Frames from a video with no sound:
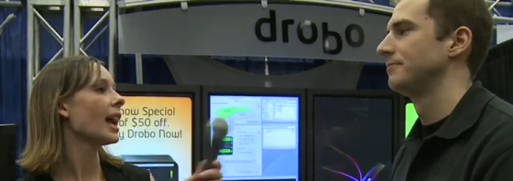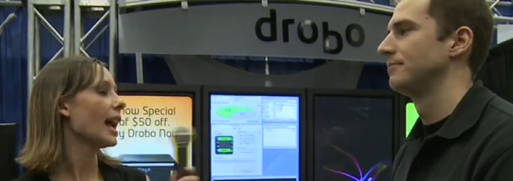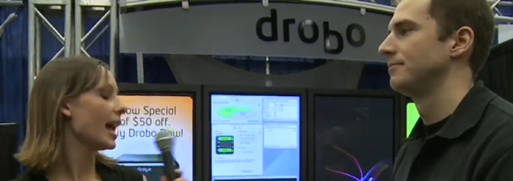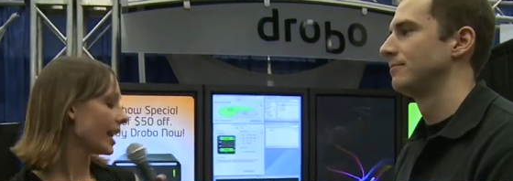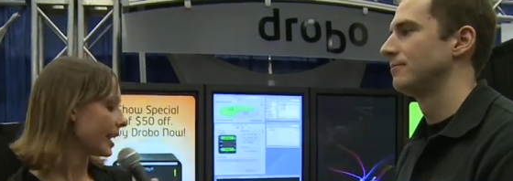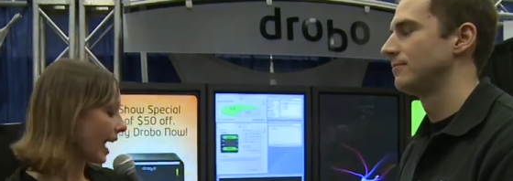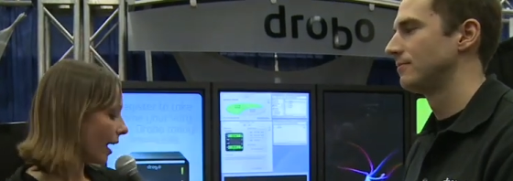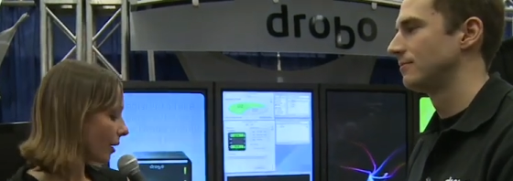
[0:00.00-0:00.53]

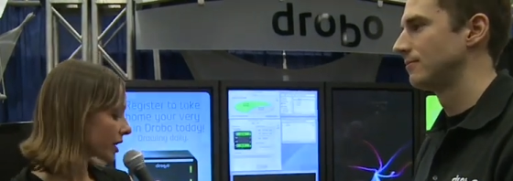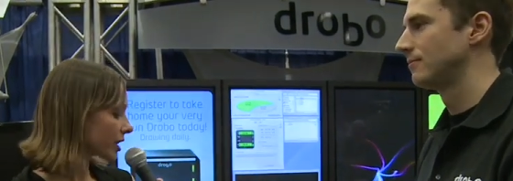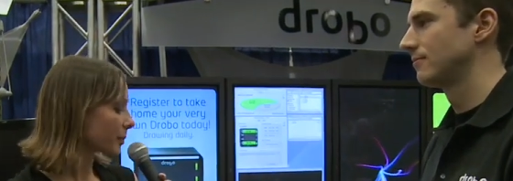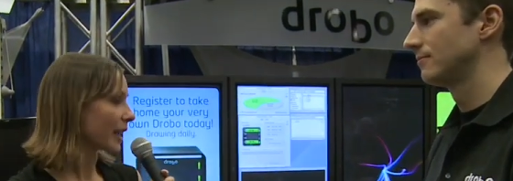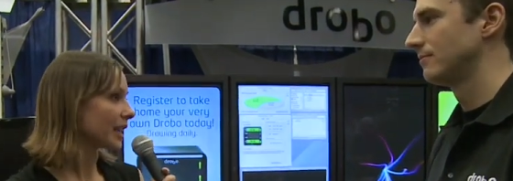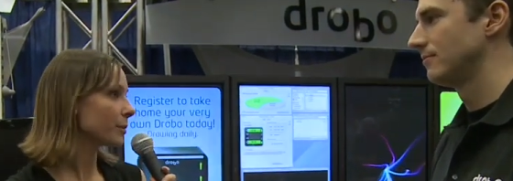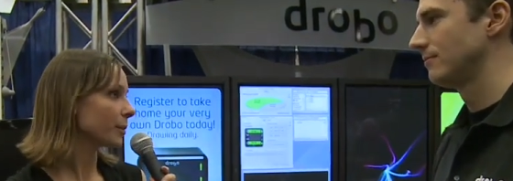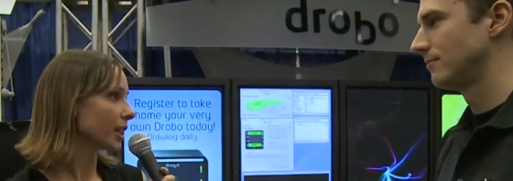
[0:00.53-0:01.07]
Speaker 1: And how
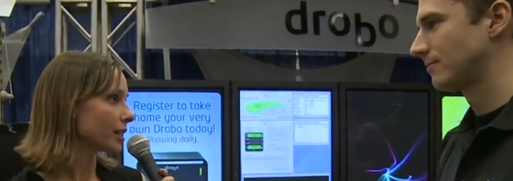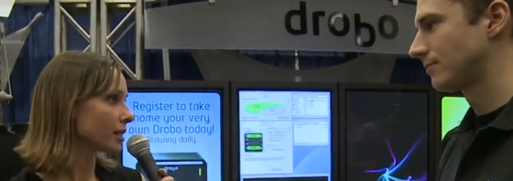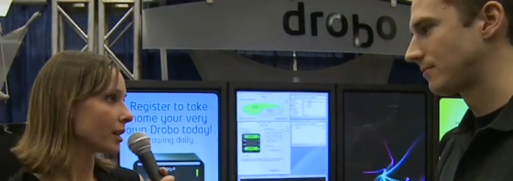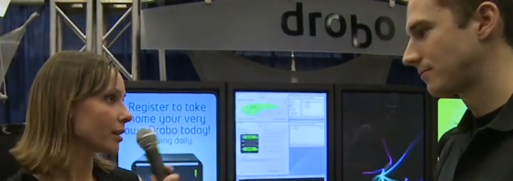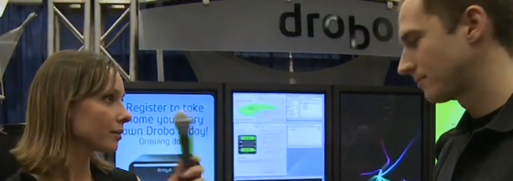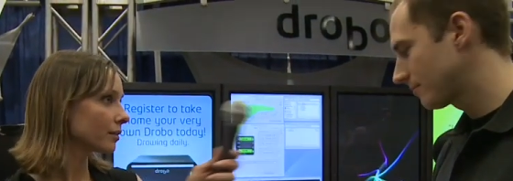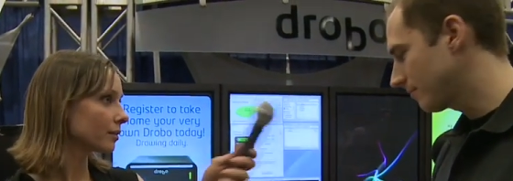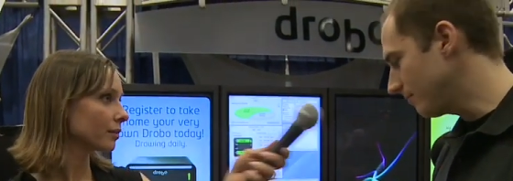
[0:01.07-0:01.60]
expandable is
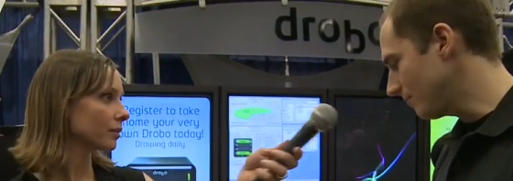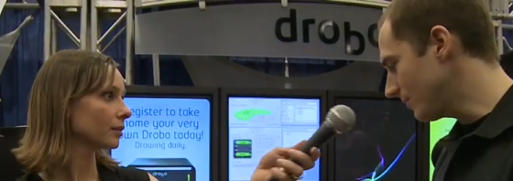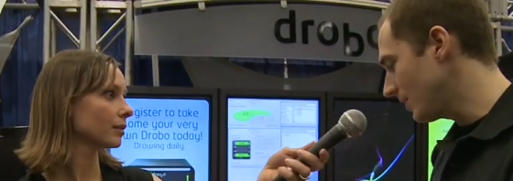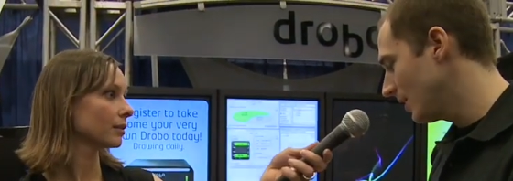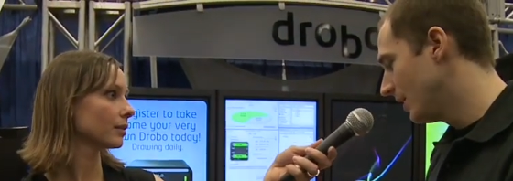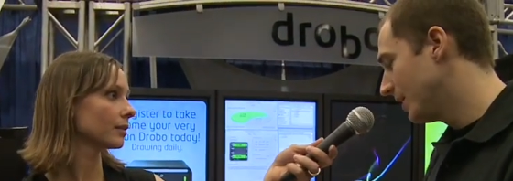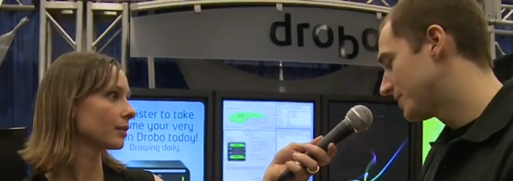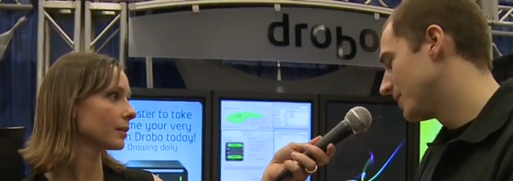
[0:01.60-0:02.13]
it?
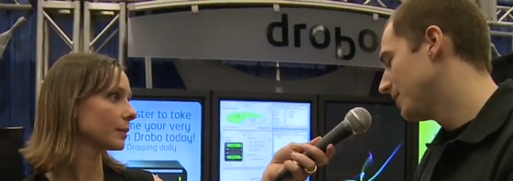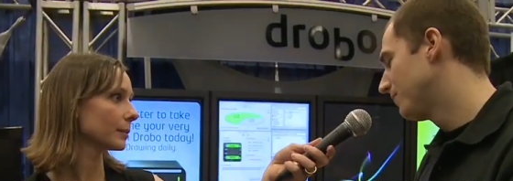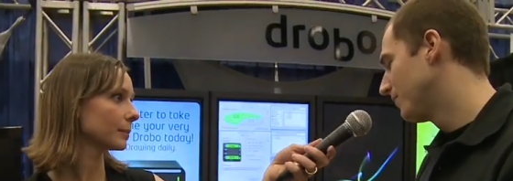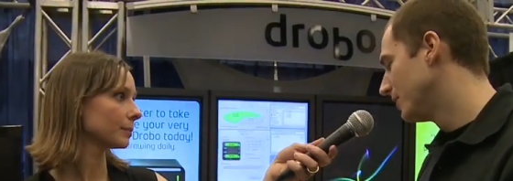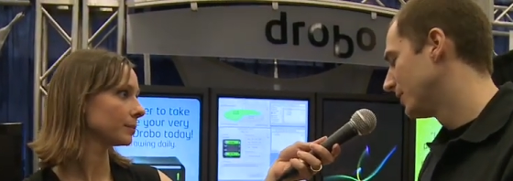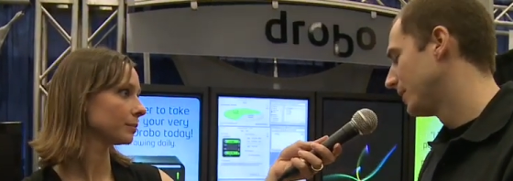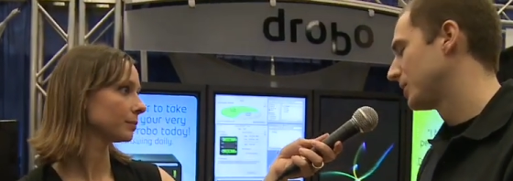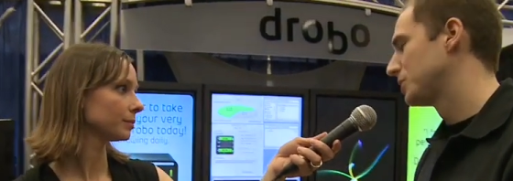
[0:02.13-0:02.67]
Speaker 2: It's
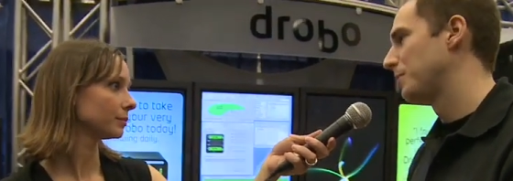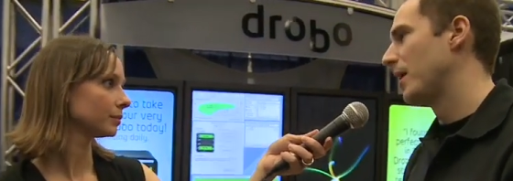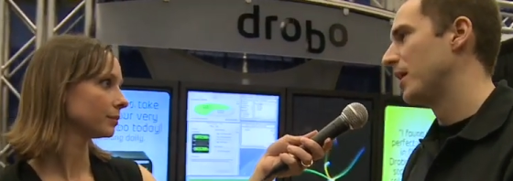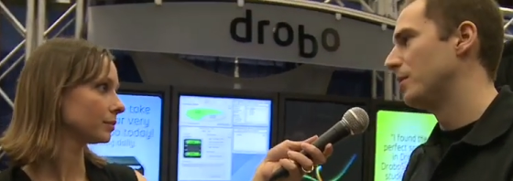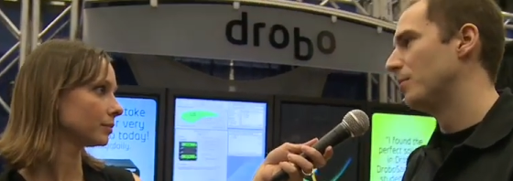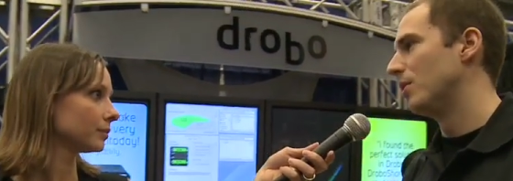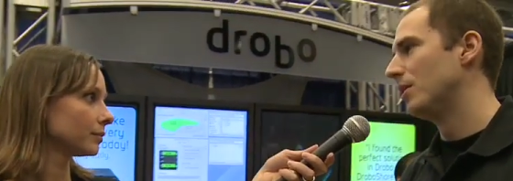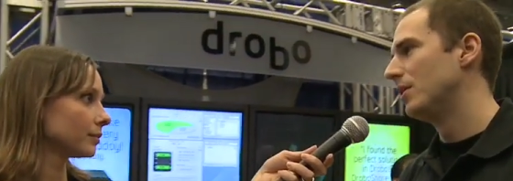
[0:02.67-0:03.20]
infinitely
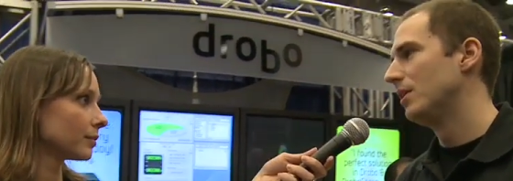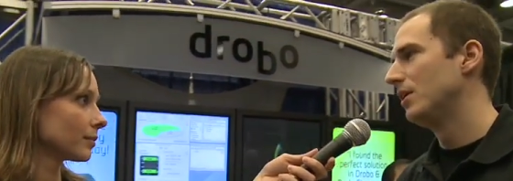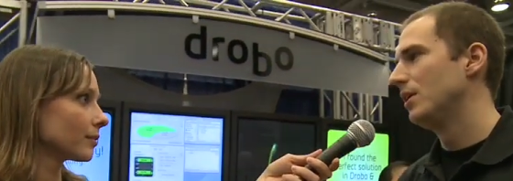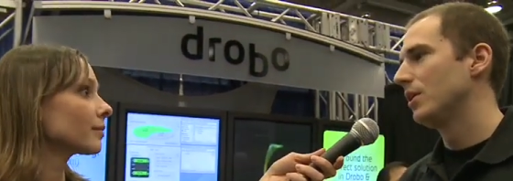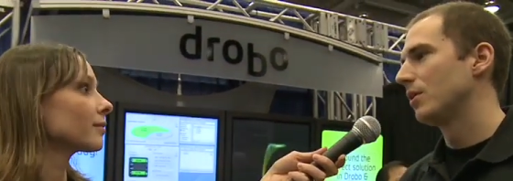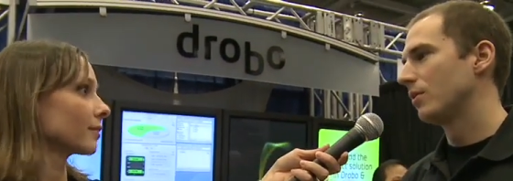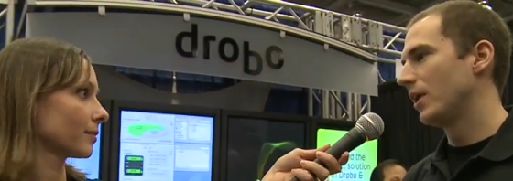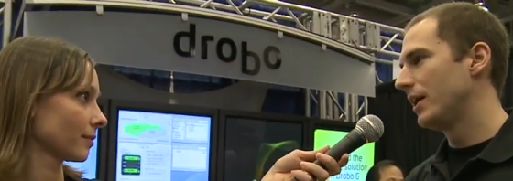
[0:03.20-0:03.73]
expandable.
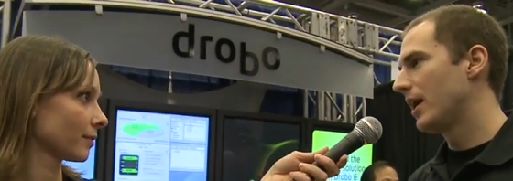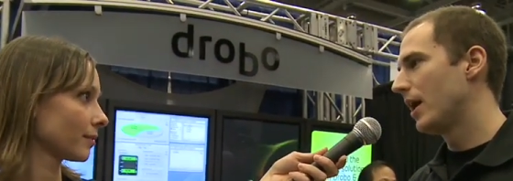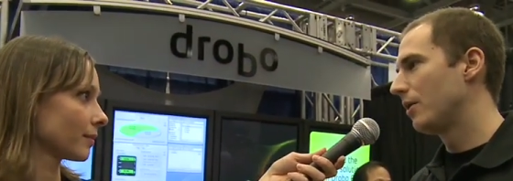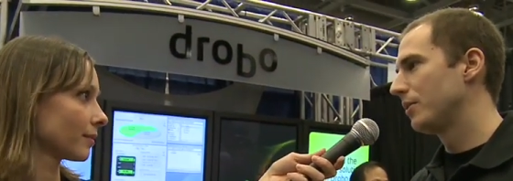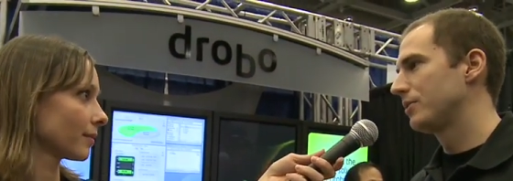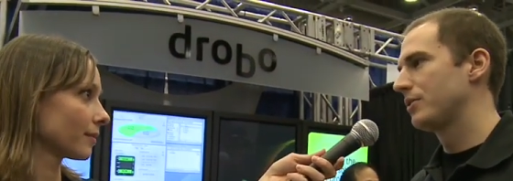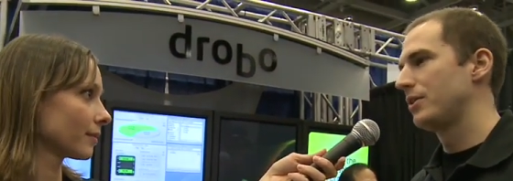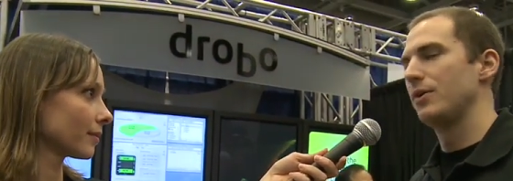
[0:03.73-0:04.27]
Right
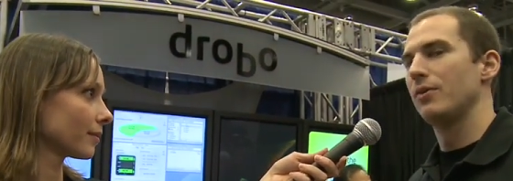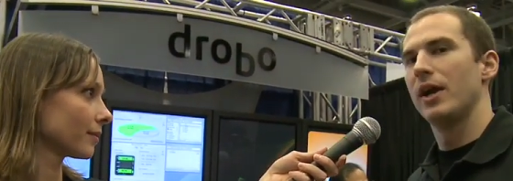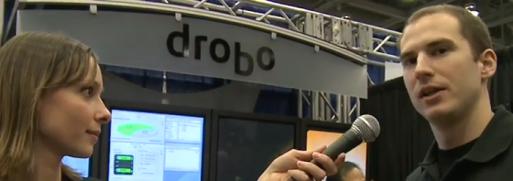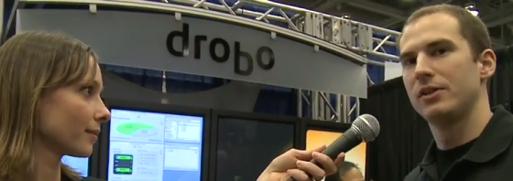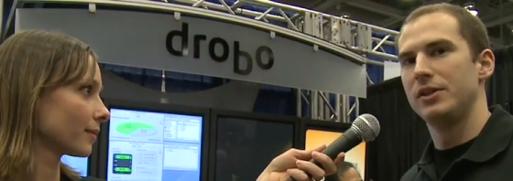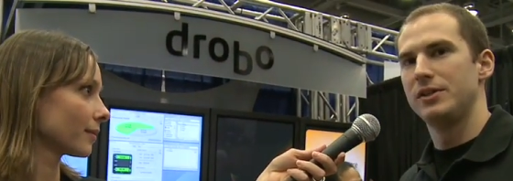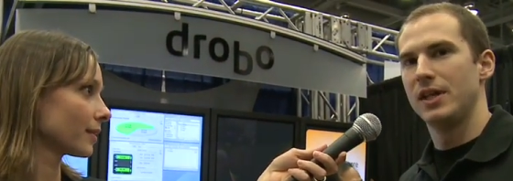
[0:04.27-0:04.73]
now, it theoretically